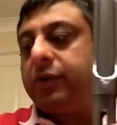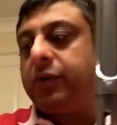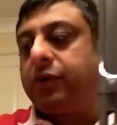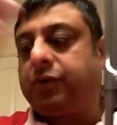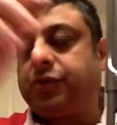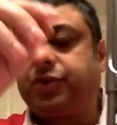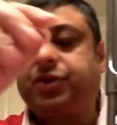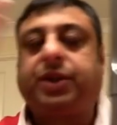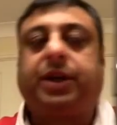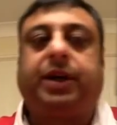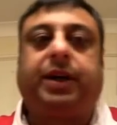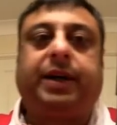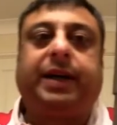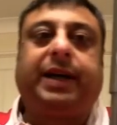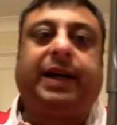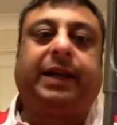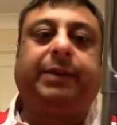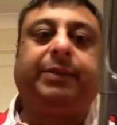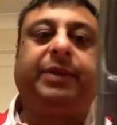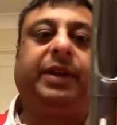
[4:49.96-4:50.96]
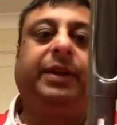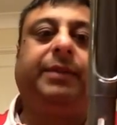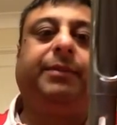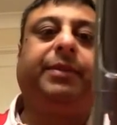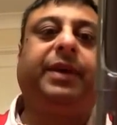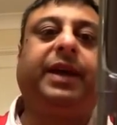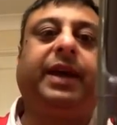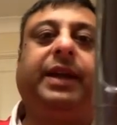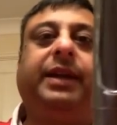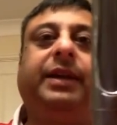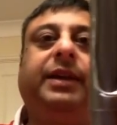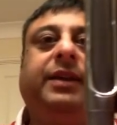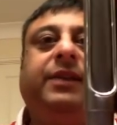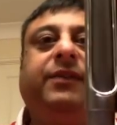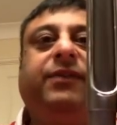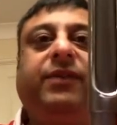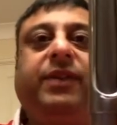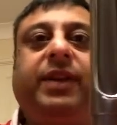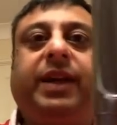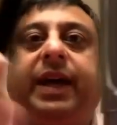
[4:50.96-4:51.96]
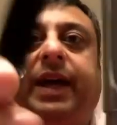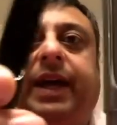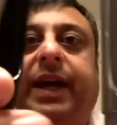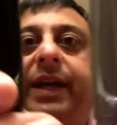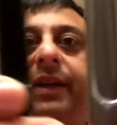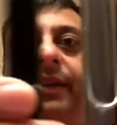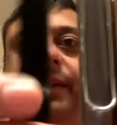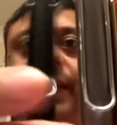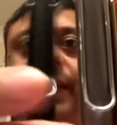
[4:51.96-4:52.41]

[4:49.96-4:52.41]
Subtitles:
All Star aluminium pen, and